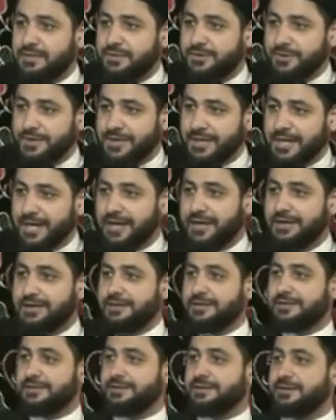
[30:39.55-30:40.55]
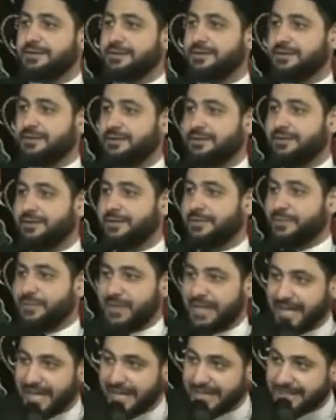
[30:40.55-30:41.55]
Dunya.
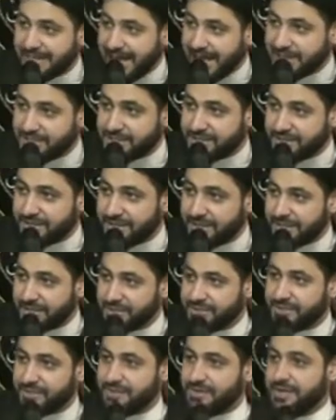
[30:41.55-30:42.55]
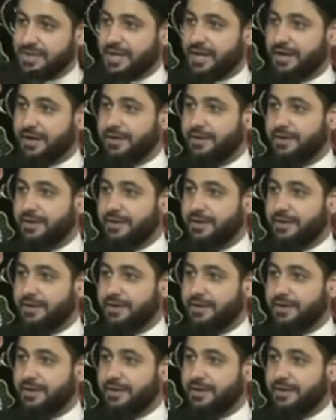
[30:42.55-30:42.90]
Being attached to this dunya.